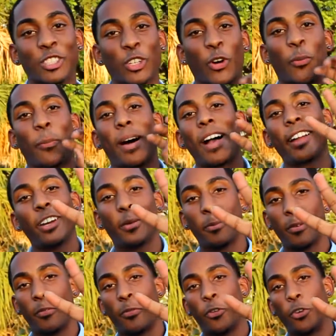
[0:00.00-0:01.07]
So my
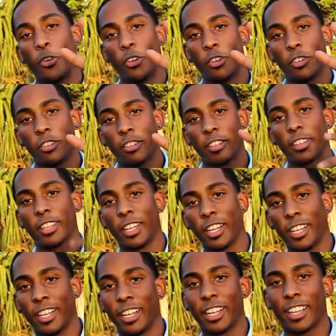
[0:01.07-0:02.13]
number four
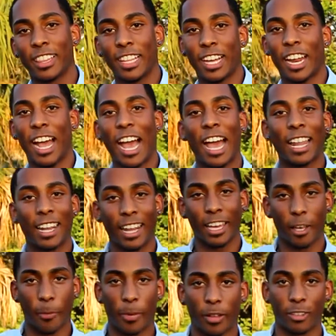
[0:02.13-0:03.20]
thing that I
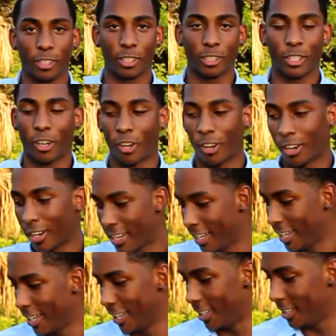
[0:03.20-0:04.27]
like about this car
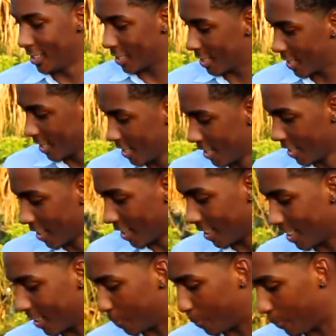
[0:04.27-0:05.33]
is
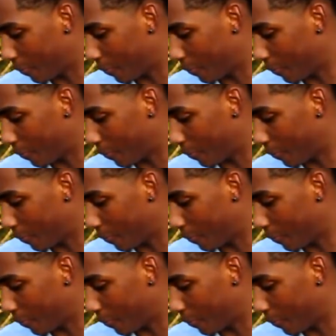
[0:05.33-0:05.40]
the